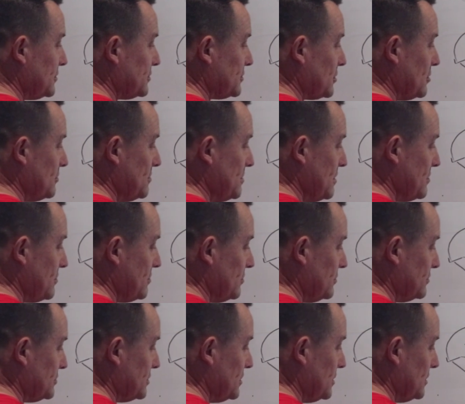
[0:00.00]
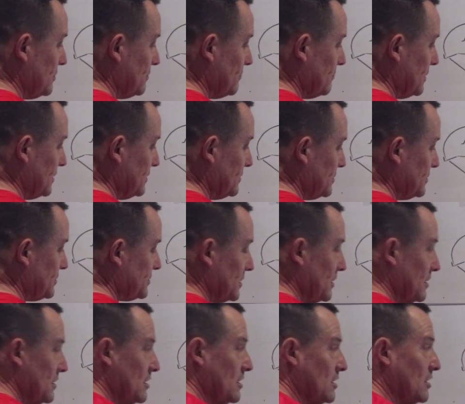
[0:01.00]
is going to be 30 meters
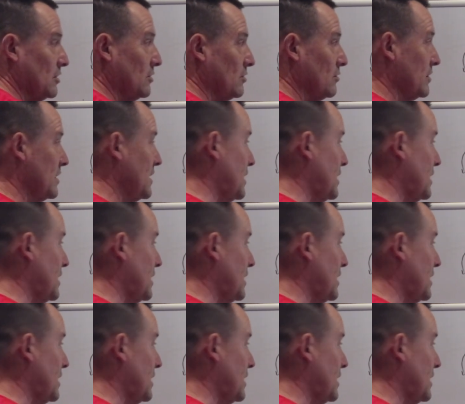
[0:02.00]
along